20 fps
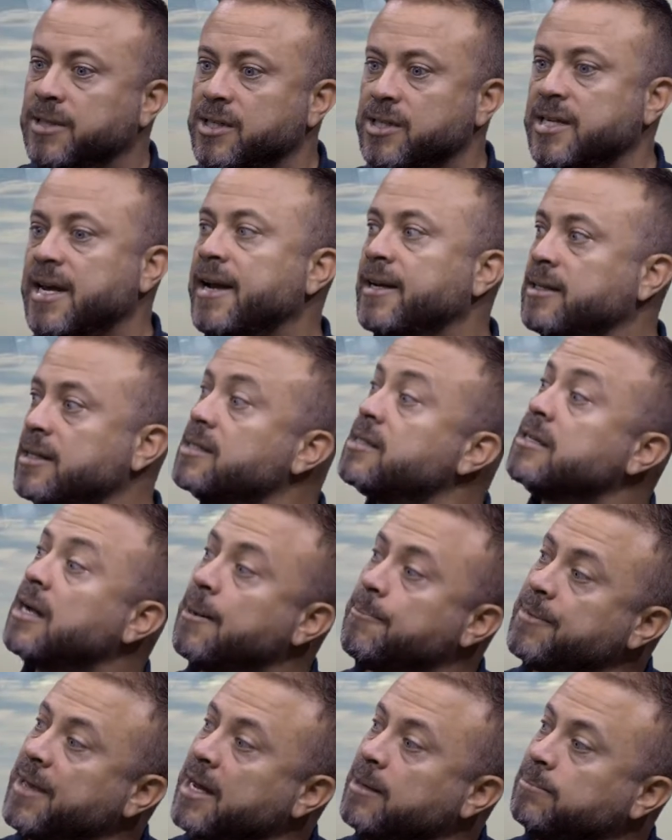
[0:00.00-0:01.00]
decided to
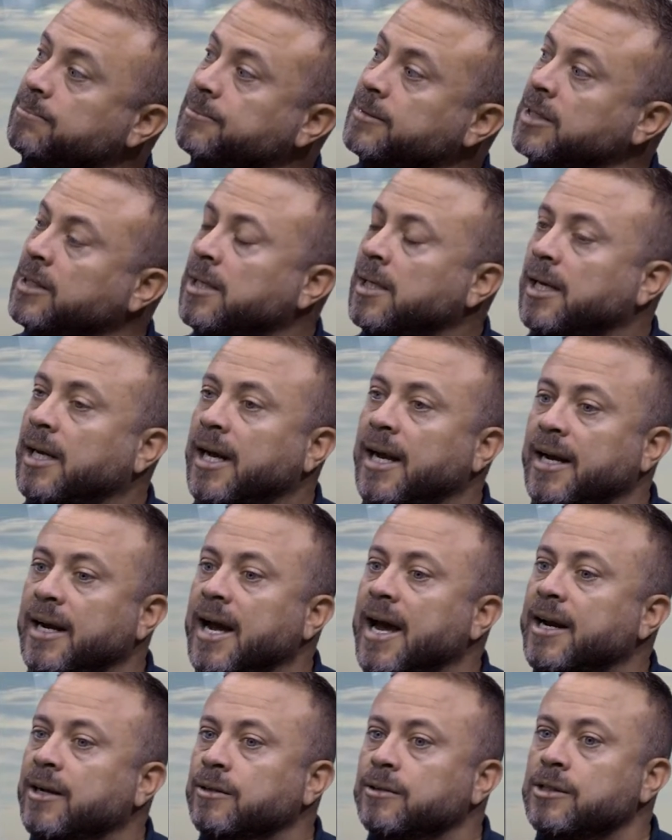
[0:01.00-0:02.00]
stop that. And
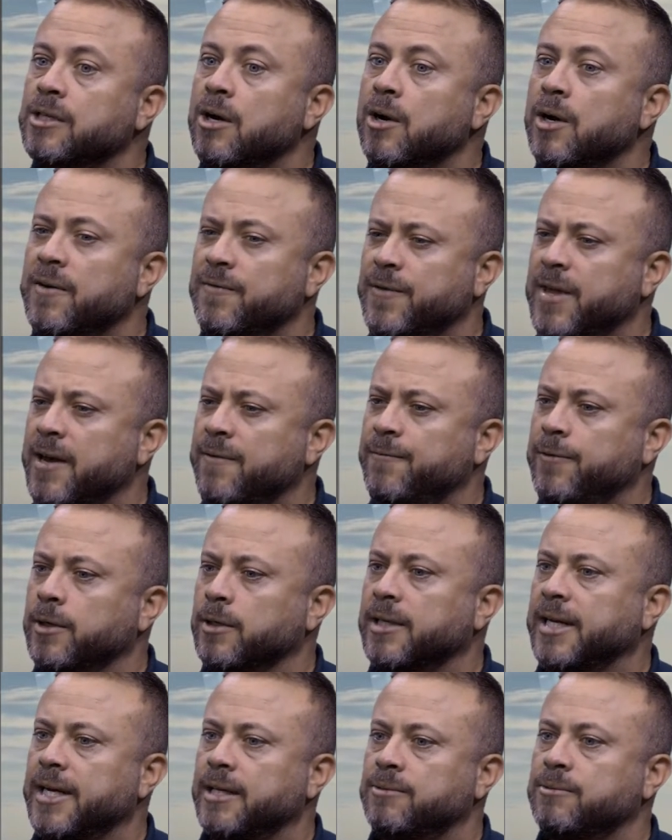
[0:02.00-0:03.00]
I don't know if they feel
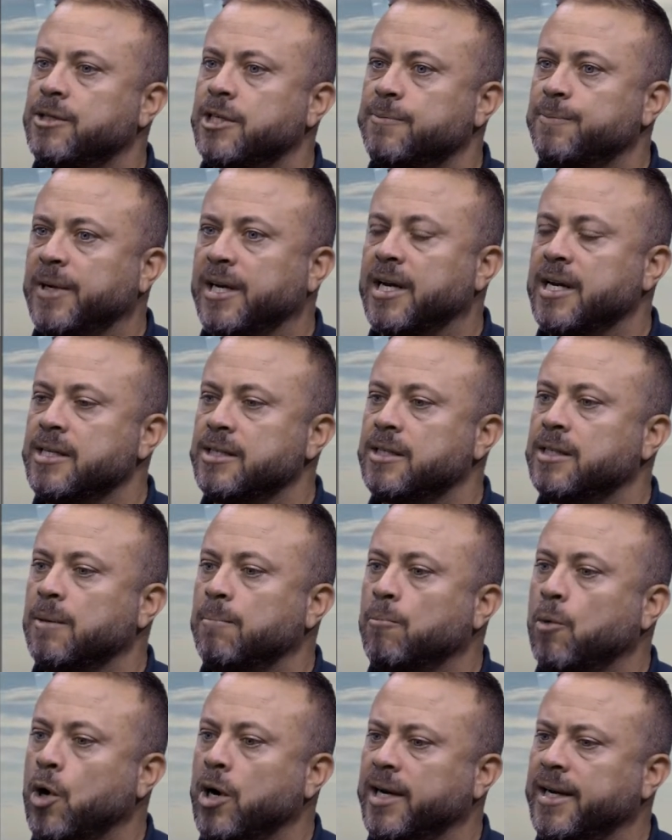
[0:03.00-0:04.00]
like just because the
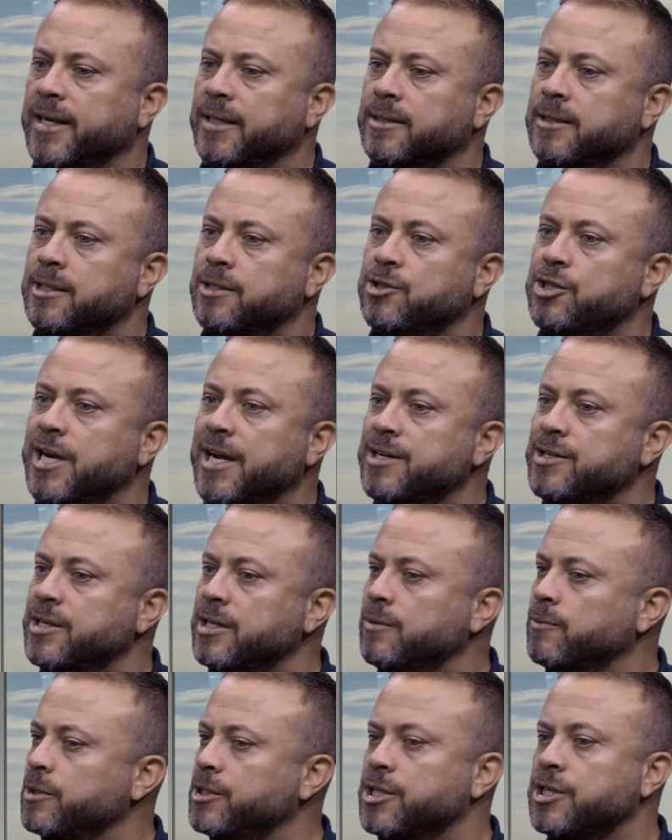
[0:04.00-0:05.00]
market's
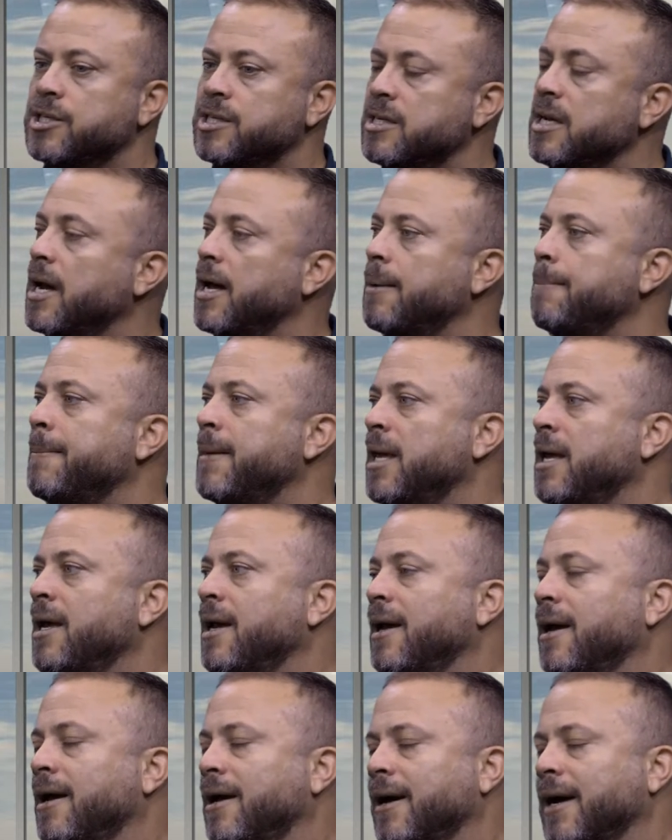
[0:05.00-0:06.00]
changing, which it's not.
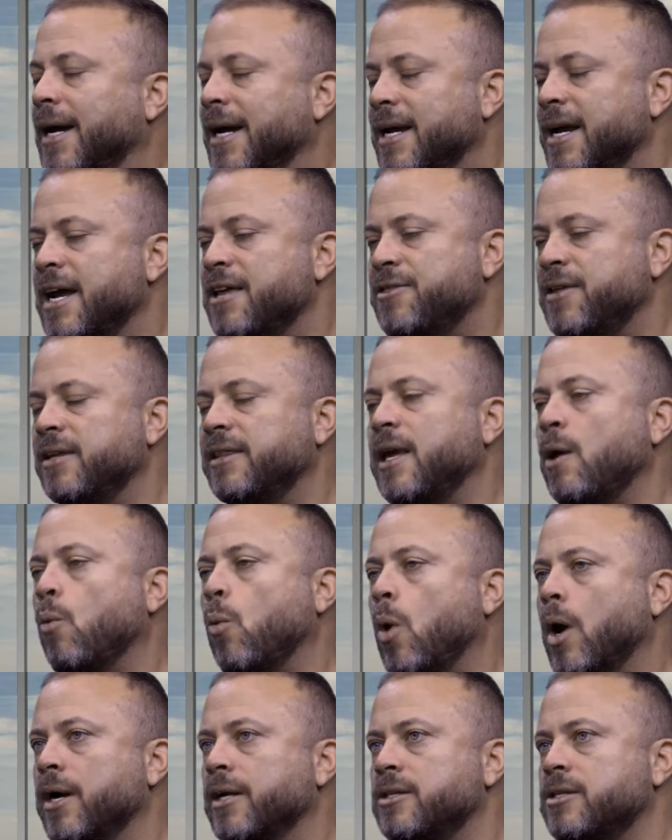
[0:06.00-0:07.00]
I think they
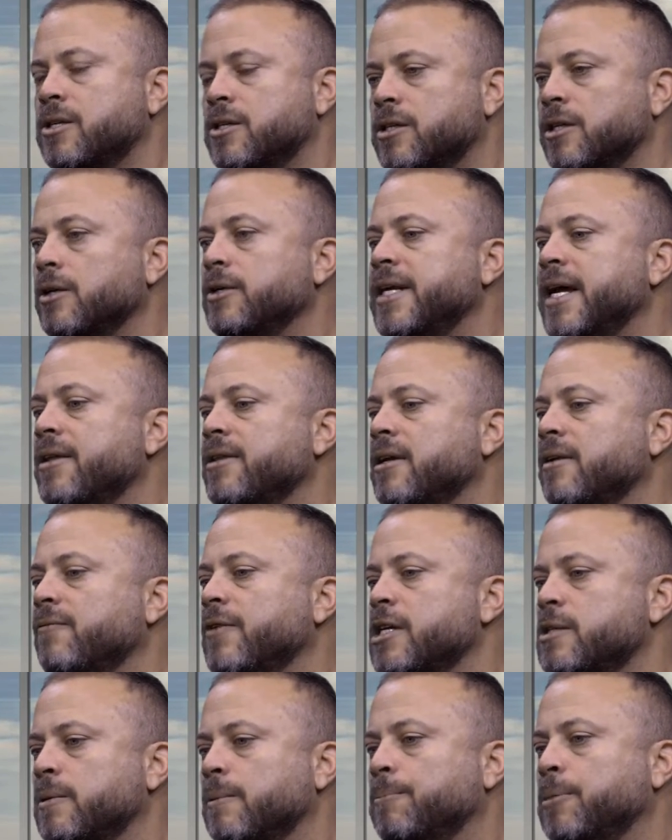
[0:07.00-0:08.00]
wanted to slow down the
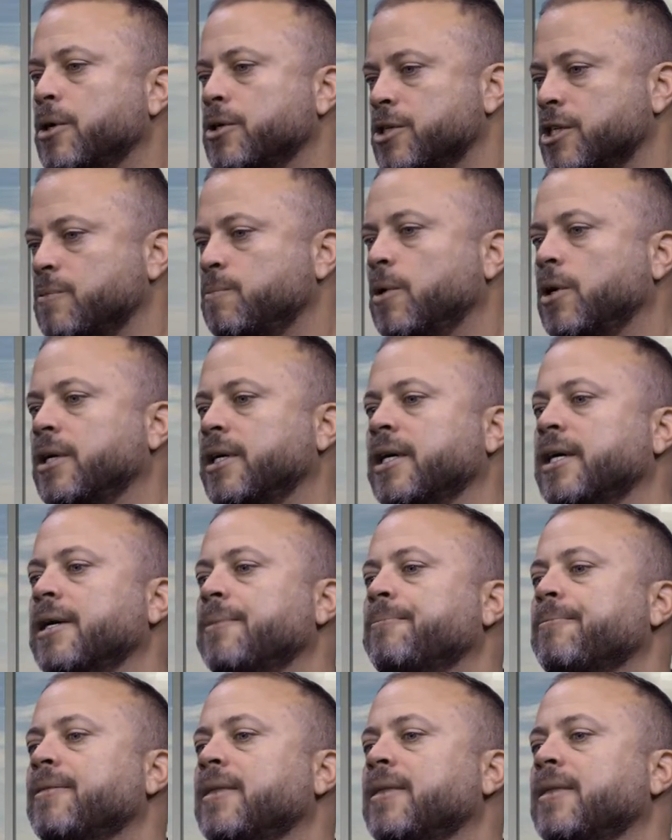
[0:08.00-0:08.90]
investment purchase market,